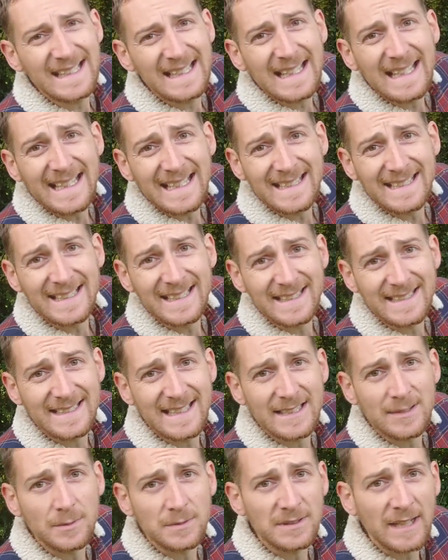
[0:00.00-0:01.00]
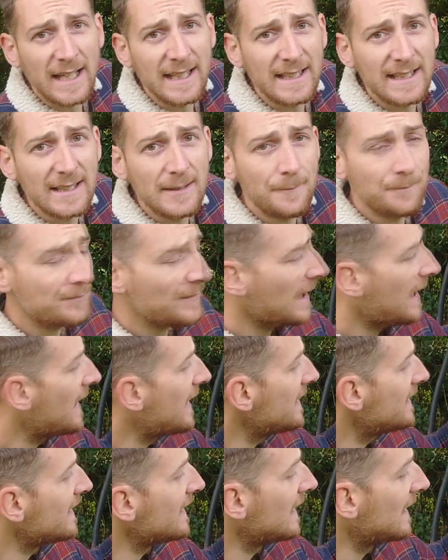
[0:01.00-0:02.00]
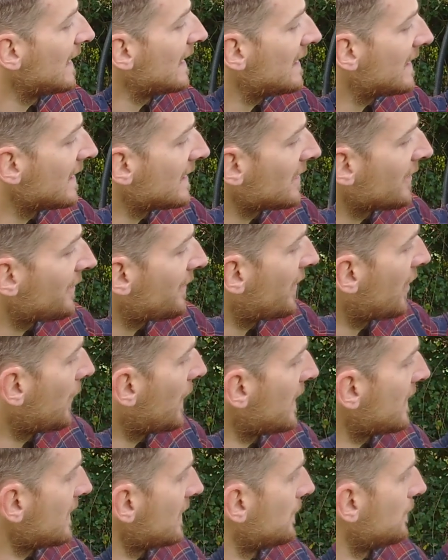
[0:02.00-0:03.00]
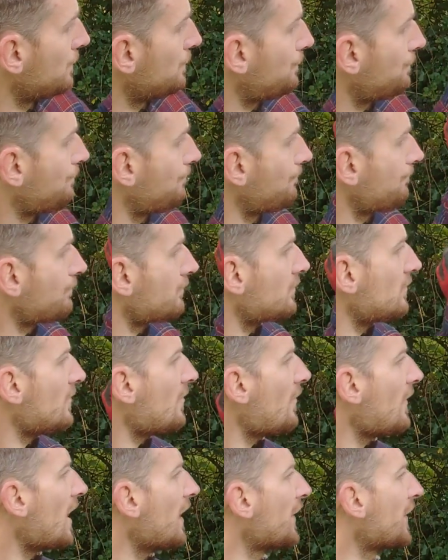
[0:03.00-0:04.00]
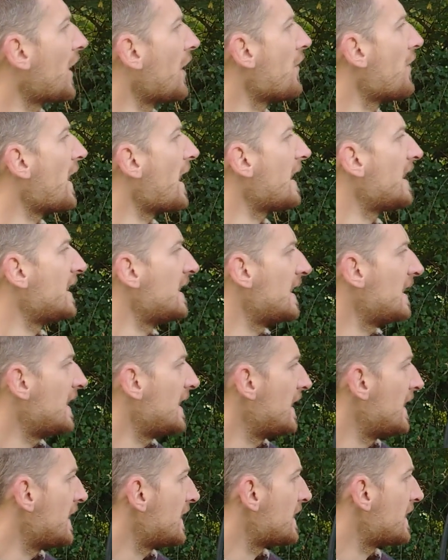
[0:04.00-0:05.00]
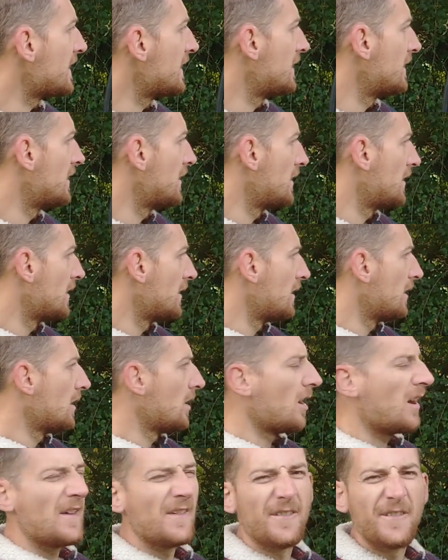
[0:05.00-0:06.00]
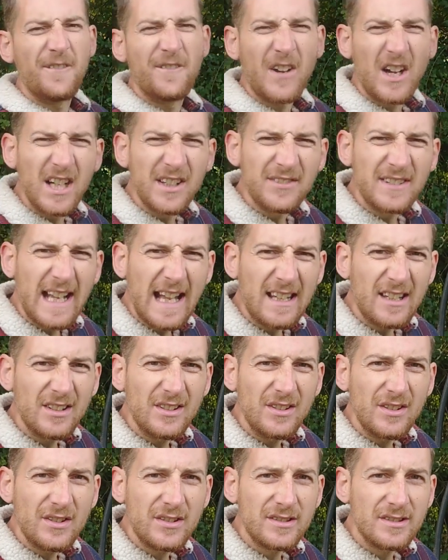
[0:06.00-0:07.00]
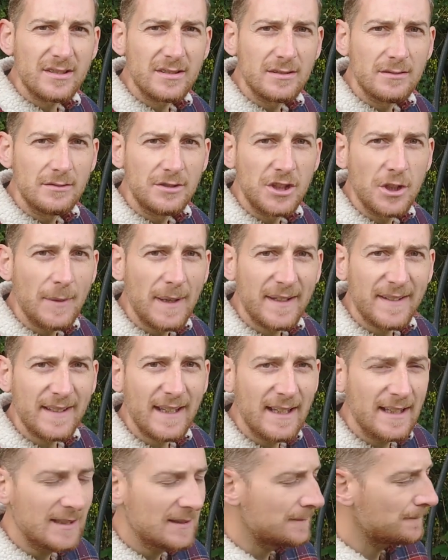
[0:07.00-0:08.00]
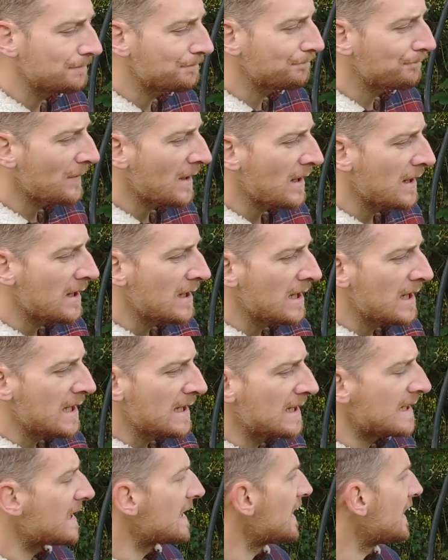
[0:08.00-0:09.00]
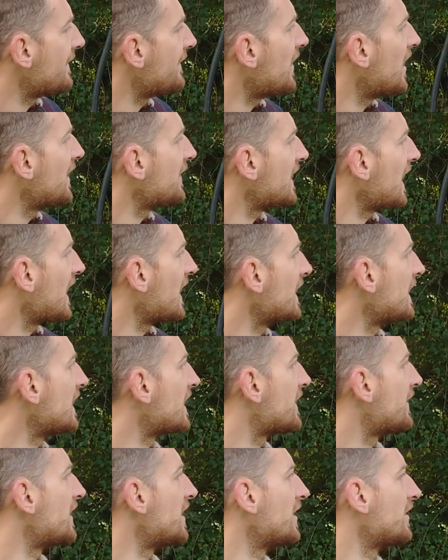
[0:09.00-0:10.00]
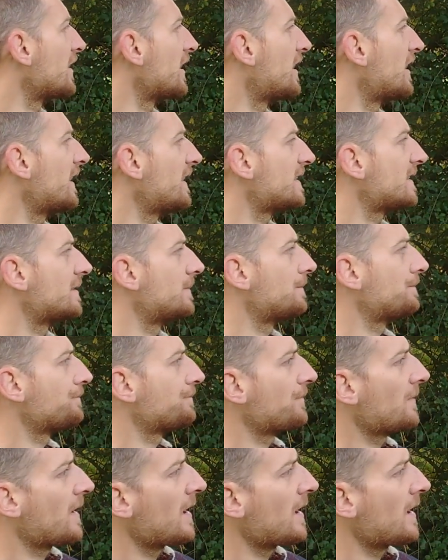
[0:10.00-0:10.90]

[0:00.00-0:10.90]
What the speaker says: 18 litres this will take, 18 litres of fluid. So that is 5 gallons USA. Yeah, 5 gallons for you guys.